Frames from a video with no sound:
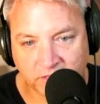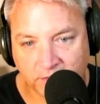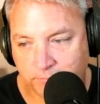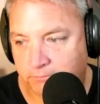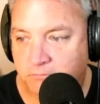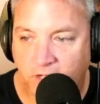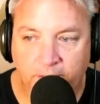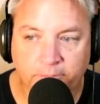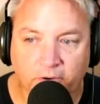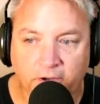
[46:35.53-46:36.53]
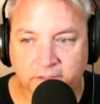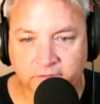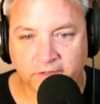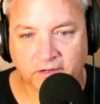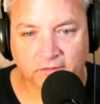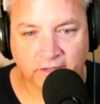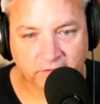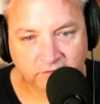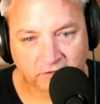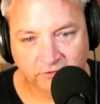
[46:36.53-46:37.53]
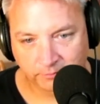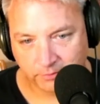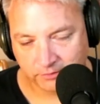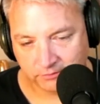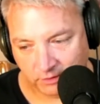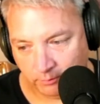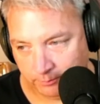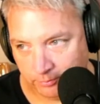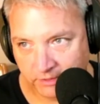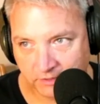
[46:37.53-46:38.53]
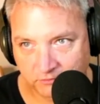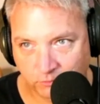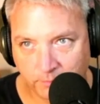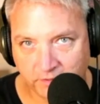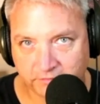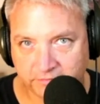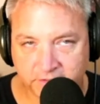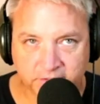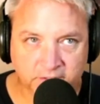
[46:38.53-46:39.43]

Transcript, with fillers: And I bought and read a lot of the self-help books and they were pretty informative.